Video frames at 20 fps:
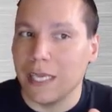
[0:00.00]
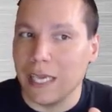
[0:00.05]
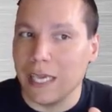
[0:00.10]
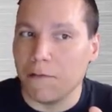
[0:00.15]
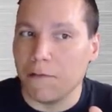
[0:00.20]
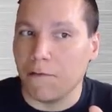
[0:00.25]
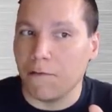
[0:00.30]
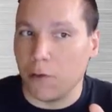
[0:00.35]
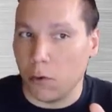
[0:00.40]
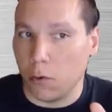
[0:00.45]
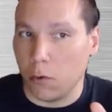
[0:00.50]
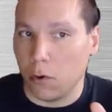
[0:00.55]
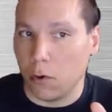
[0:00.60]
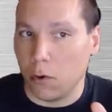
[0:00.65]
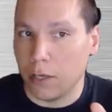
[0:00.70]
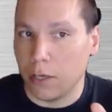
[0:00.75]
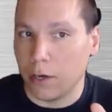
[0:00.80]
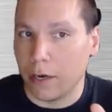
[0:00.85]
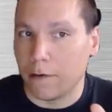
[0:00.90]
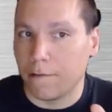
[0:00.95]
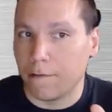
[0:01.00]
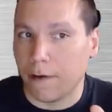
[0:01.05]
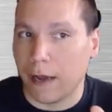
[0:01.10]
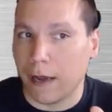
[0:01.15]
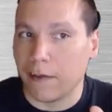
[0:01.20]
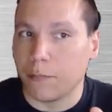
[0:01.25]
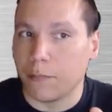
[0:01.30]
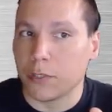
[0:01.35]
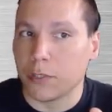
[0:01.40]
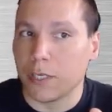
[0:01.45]
TFuel, and you're getting
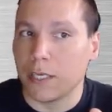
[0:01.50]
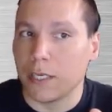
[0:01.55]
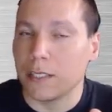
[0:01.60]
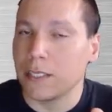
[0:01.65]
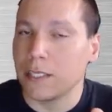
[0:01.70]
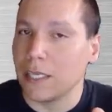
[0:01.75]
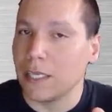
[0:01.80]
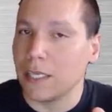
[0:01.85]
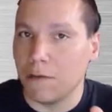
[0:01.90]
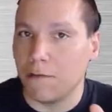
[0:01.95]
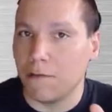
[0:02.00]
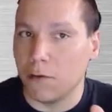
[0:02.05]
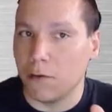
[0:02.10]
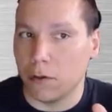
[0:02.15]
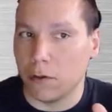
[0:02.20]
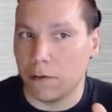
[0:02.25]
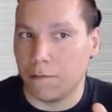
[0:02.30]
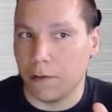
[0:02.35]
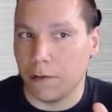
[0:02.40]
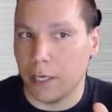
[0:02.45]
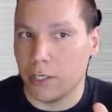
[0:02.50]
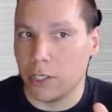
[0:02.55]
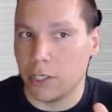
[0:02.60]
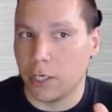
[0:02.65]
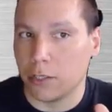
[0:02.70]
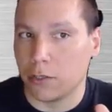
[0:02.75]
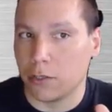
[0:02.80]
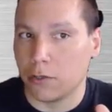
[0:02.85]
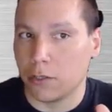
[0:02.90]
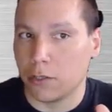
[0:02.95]
5% TFuel
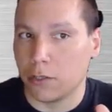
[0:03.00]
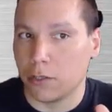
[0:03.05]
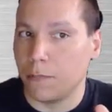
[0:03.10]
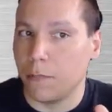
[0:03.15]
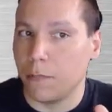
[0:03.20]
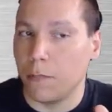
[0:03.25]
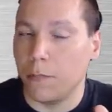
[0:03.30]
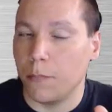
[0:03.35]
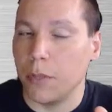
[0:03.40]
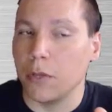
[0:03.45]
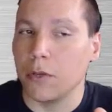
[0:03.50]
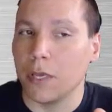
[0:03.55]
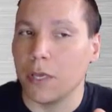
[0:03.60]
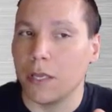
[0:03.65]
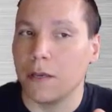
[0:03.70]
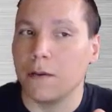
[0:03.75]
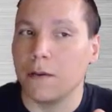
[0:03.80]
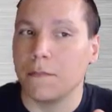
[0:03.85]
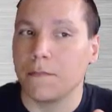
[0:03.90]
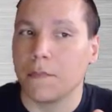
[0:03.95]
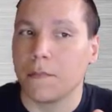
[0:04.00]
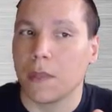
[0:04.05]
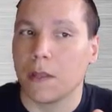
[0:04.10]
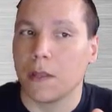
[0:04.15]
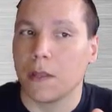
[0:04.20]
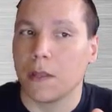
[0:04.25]
inflation because there's a billion